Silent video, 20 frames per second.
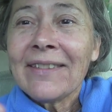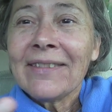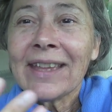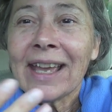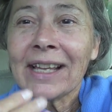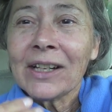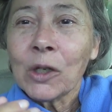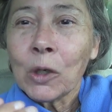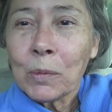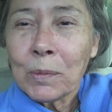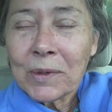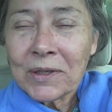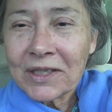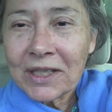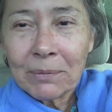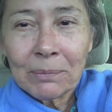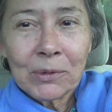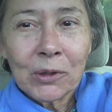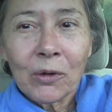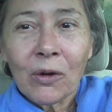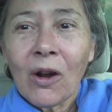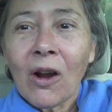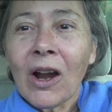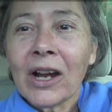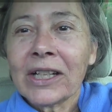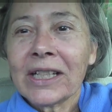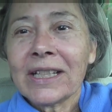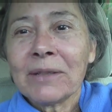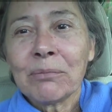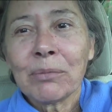That opens up your
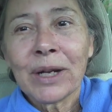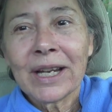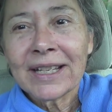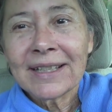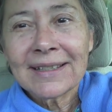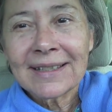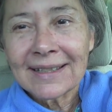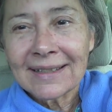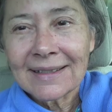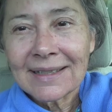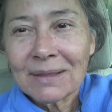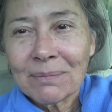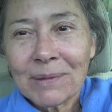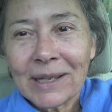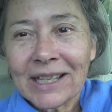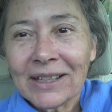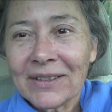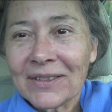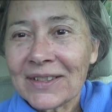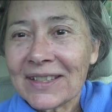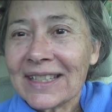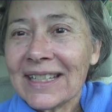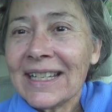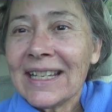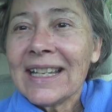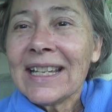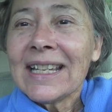heart and breaks these spells.